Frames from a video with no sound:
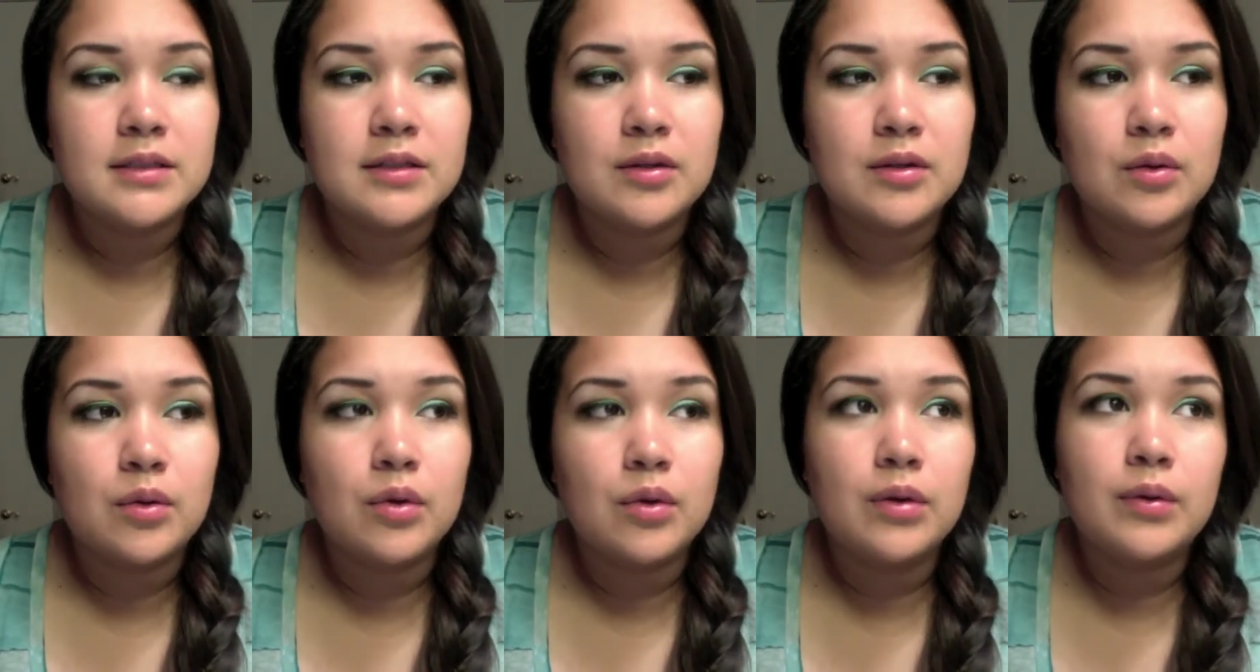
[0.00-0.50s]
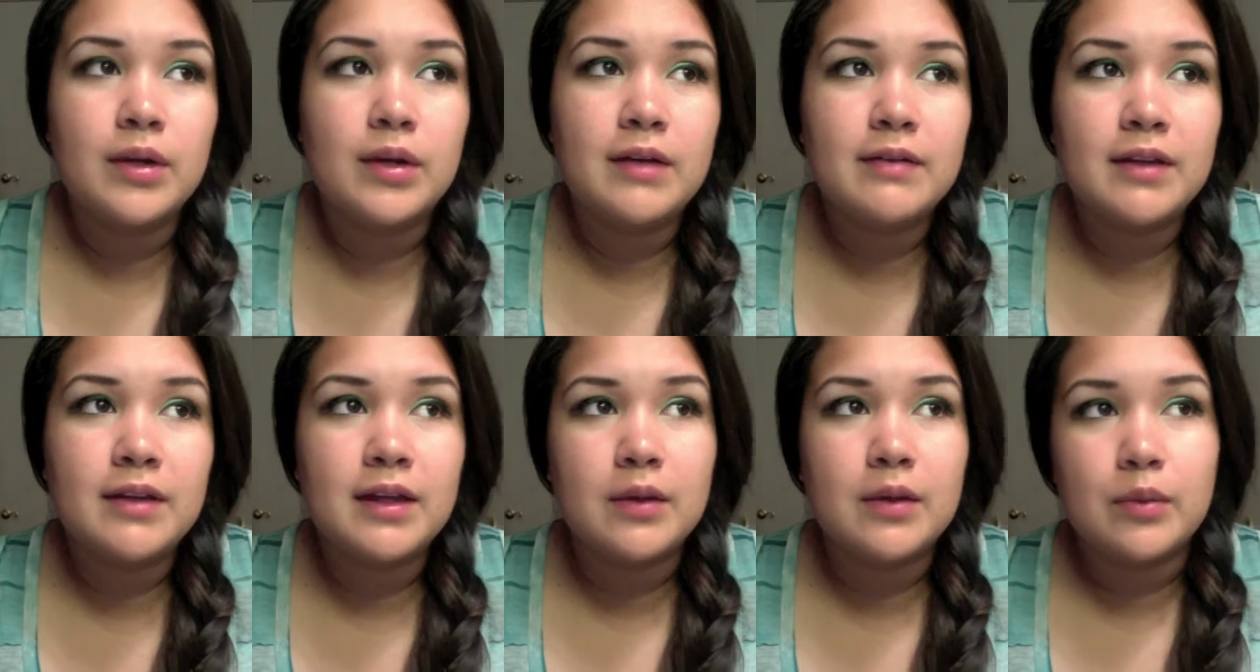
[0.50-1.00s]
or
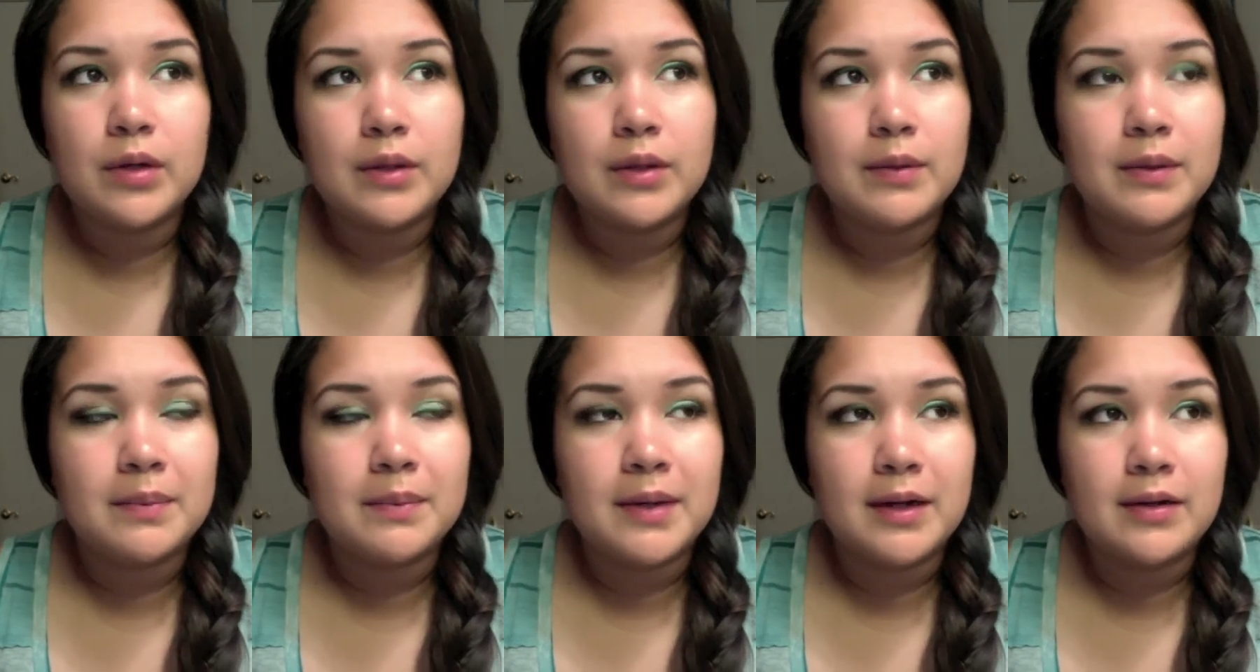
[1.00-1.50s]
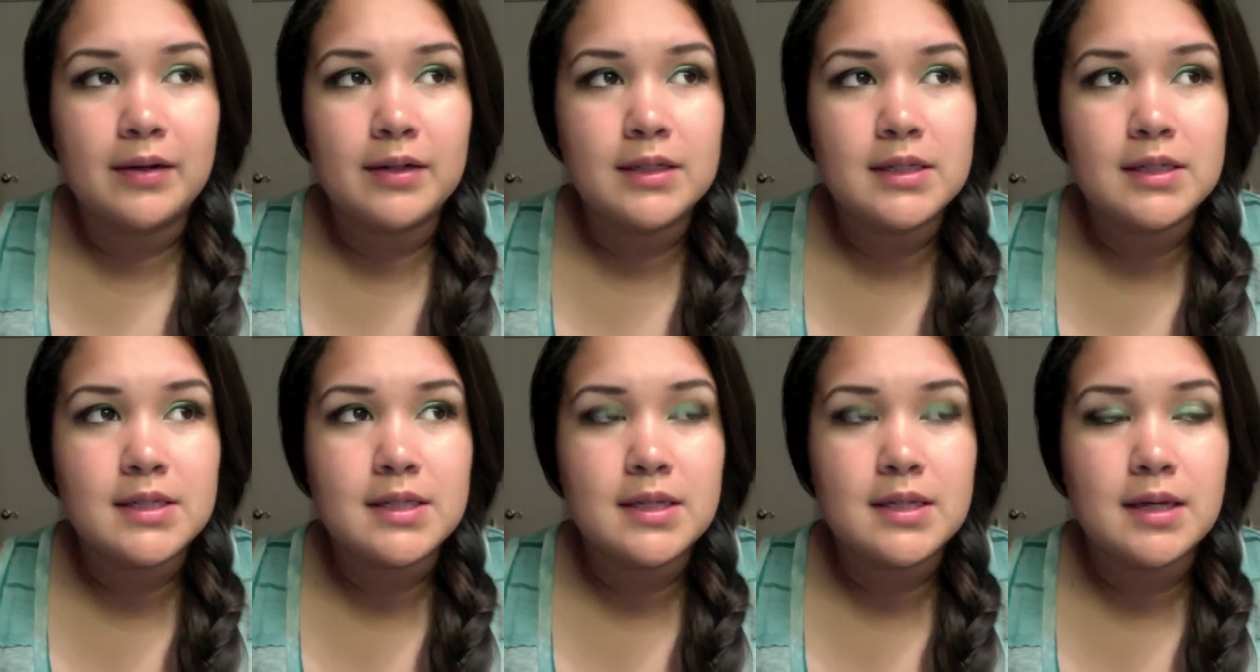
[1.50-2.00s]
even like working with
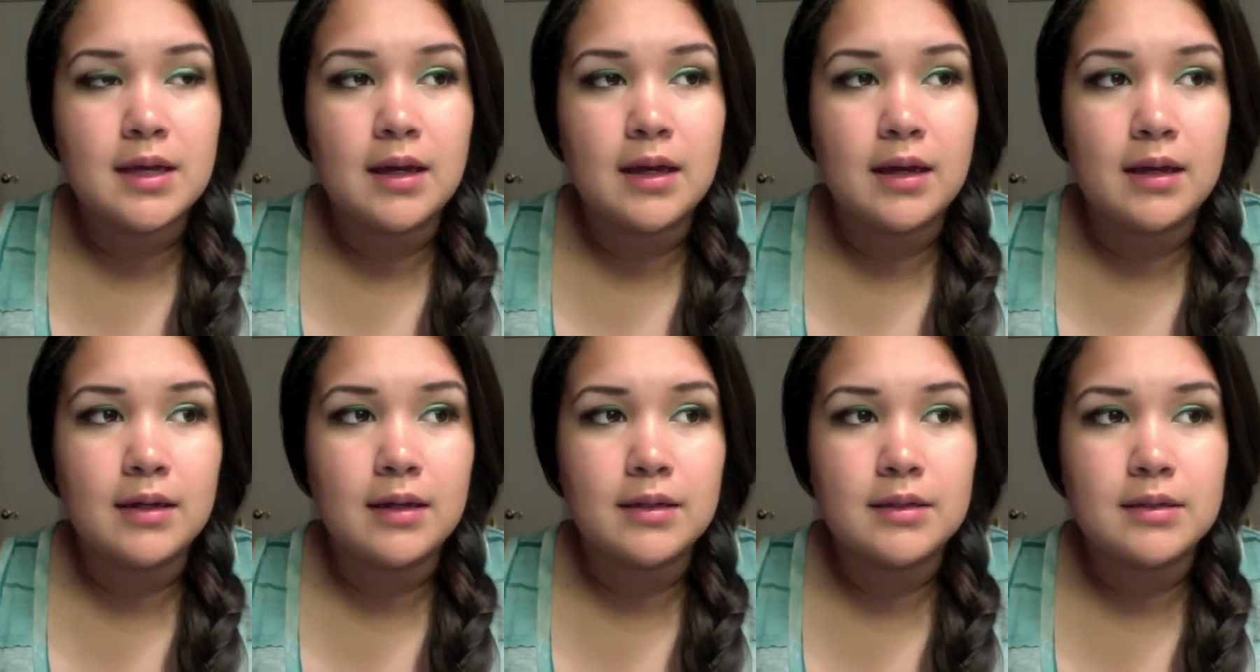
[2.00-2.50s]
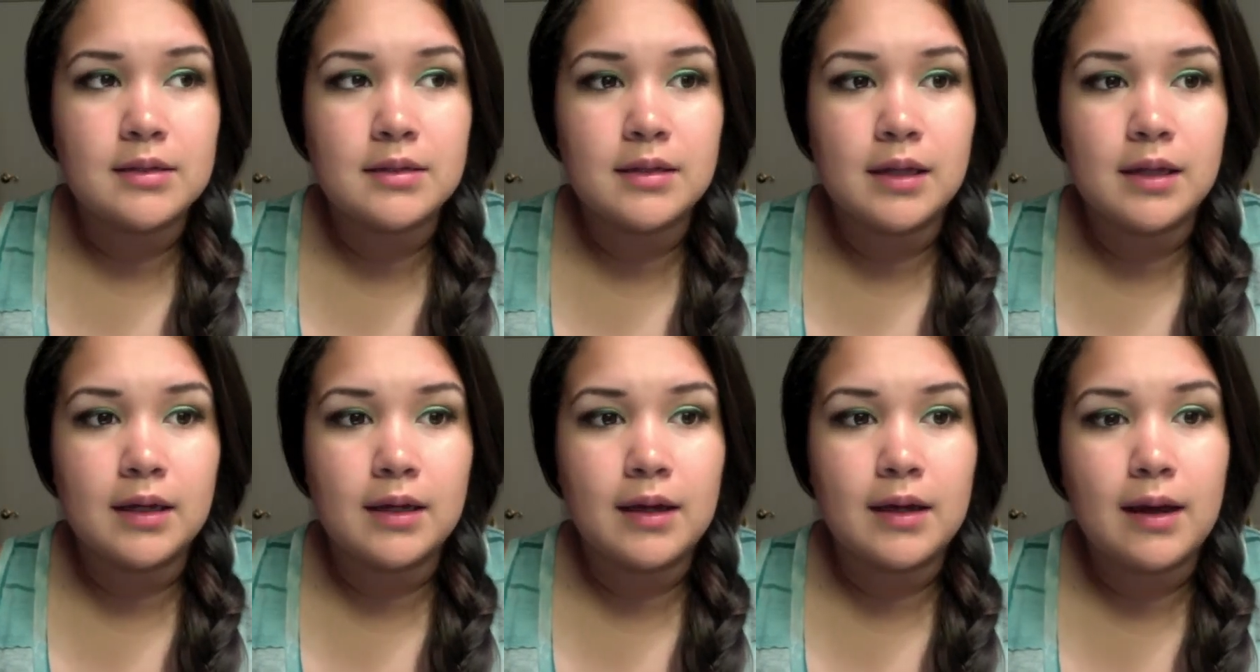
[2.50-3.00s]
parents and
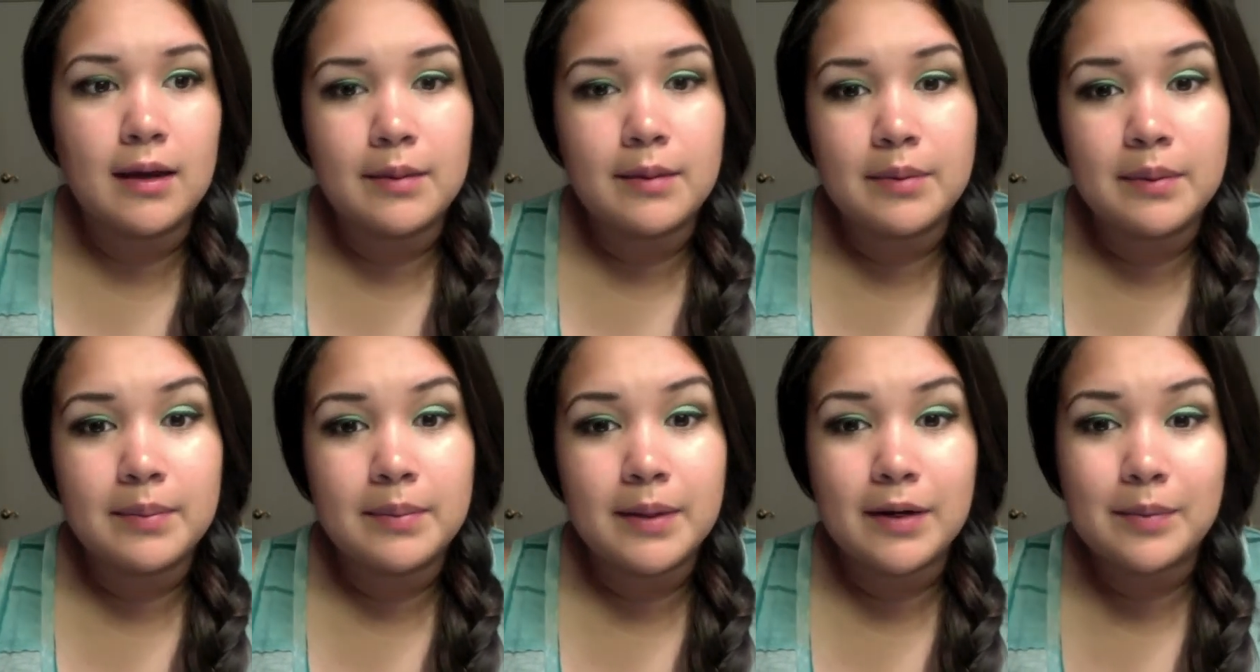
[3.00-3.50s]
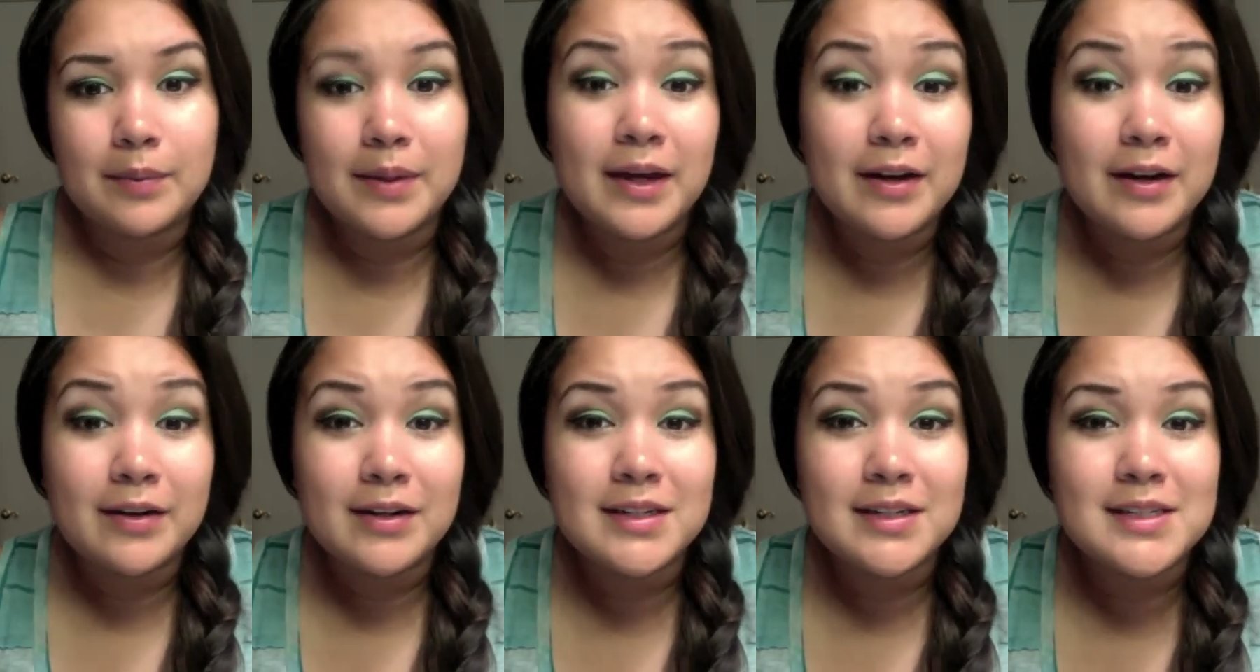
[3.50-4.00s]
like how to be better
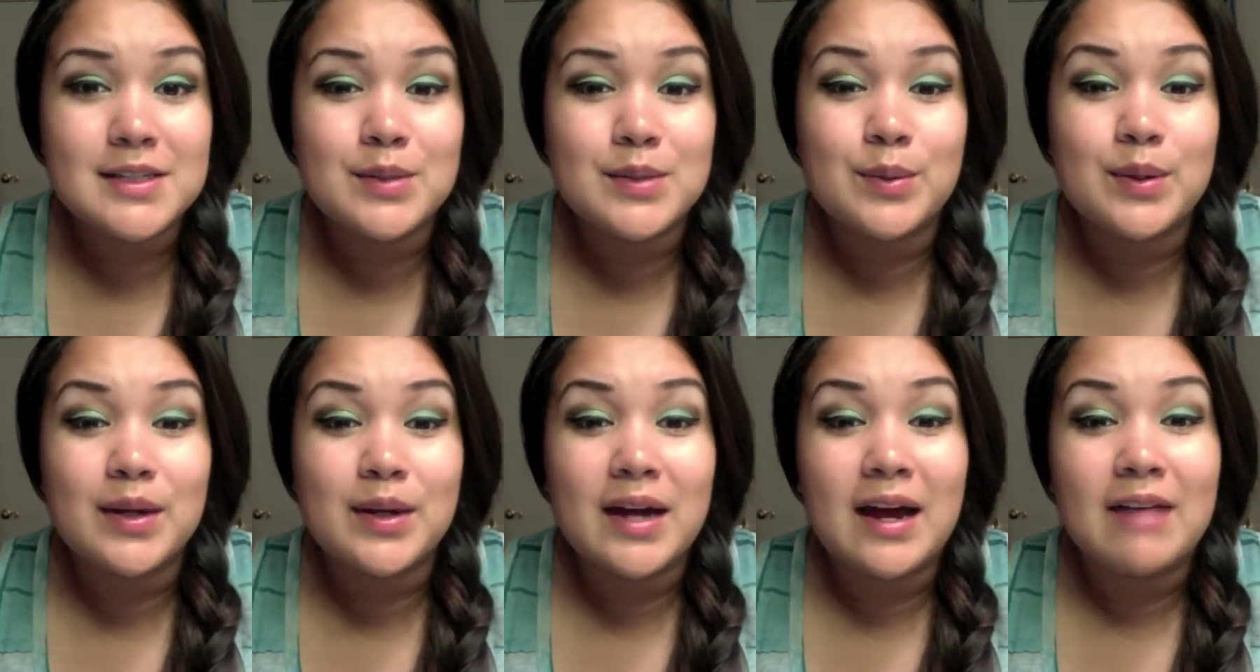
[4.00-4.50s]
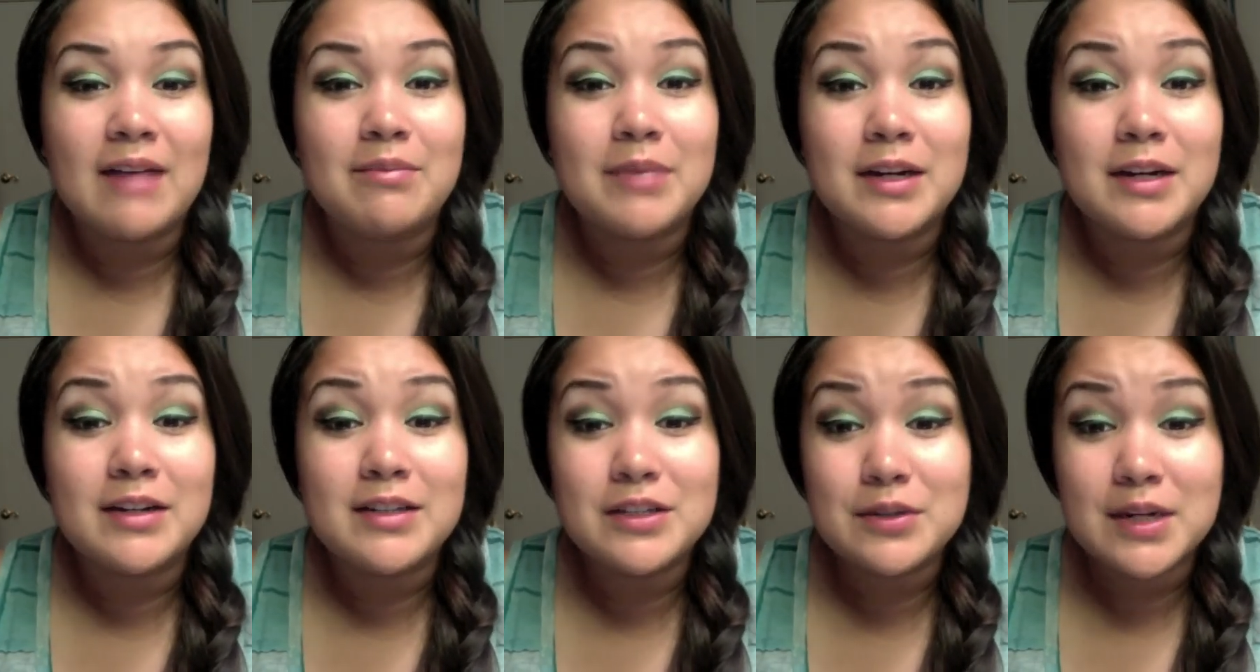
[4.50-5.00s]
parents or have
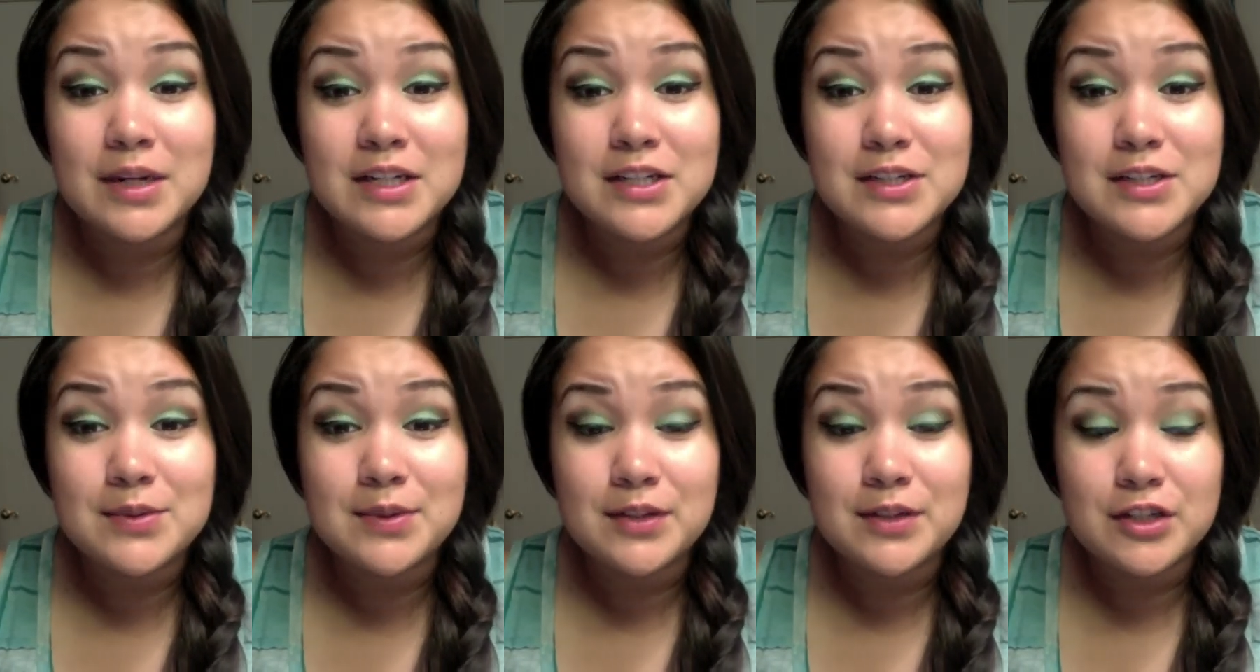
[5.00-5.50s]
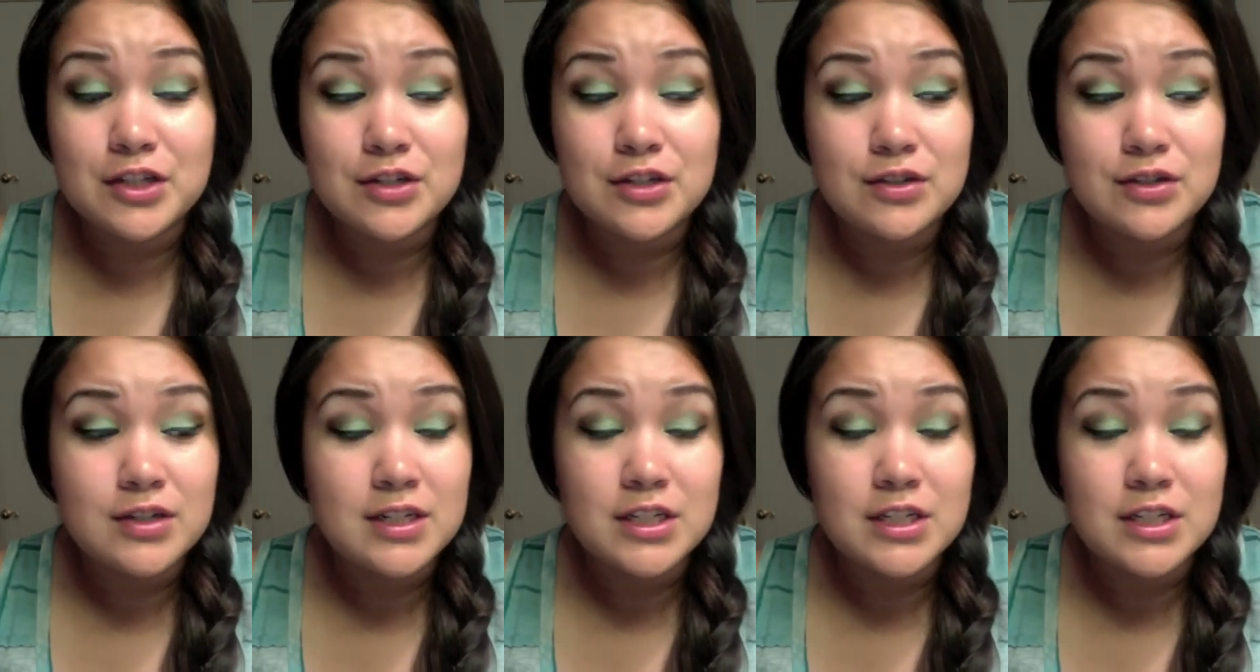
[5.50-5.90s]
better interactions with their children.